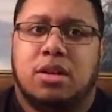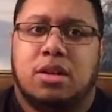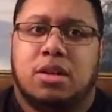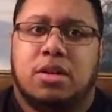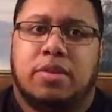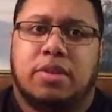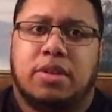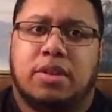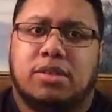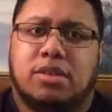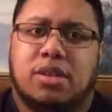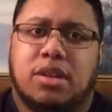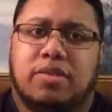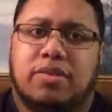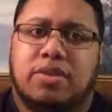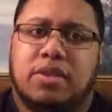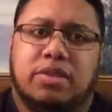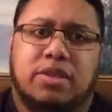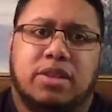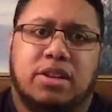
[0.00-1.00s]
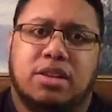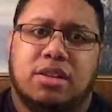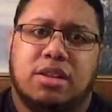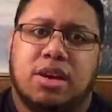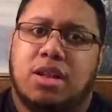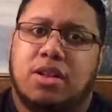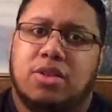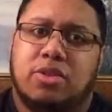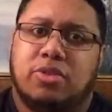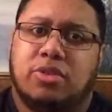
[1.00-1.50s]
I think it's like $15
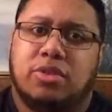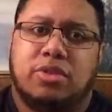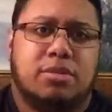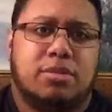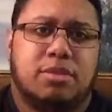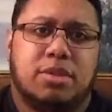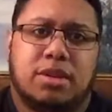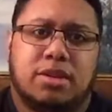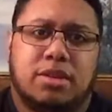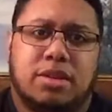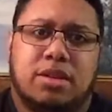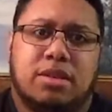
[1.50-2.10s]
or something like that.